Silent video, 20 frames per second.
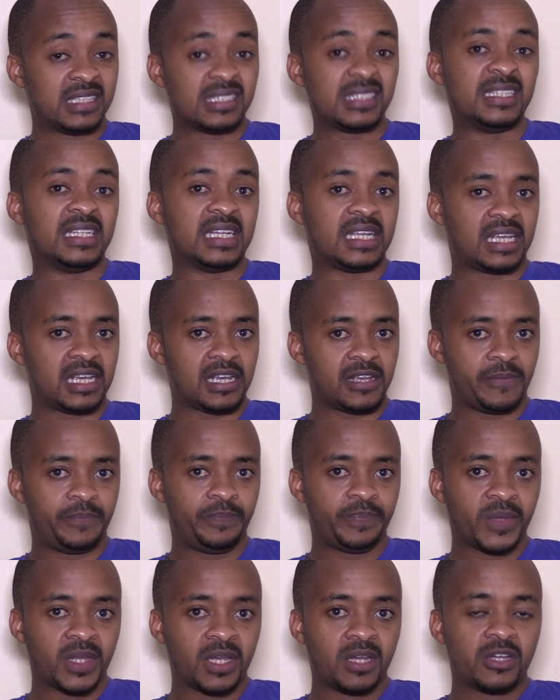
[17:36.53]
decay.
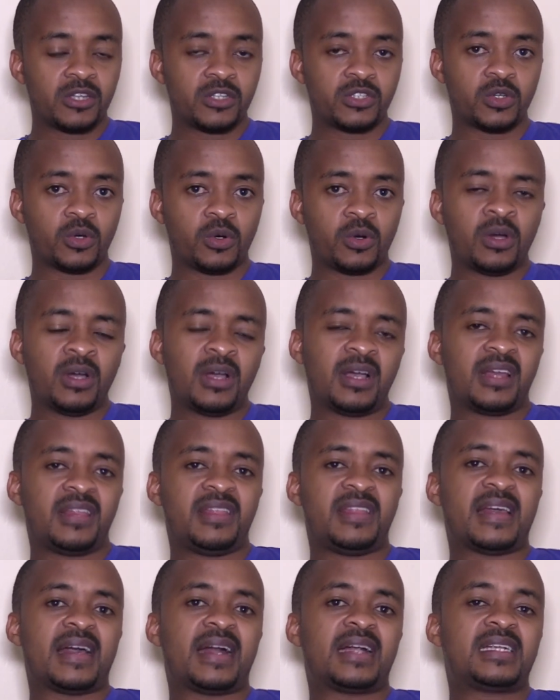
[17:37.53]
So
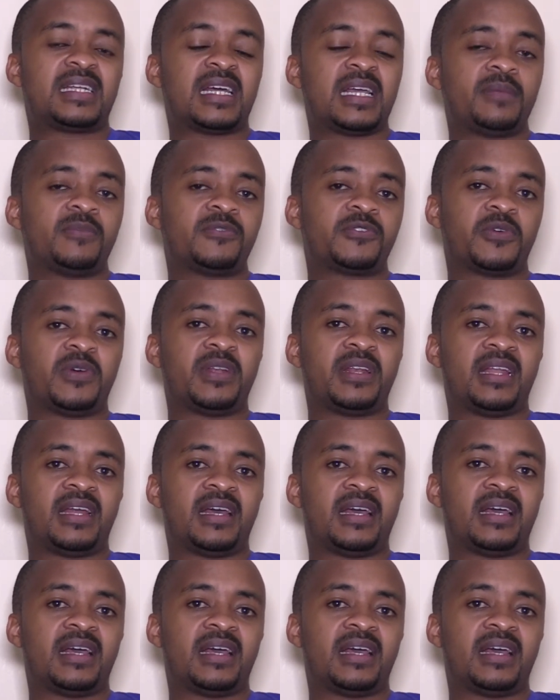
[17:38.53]
there are times when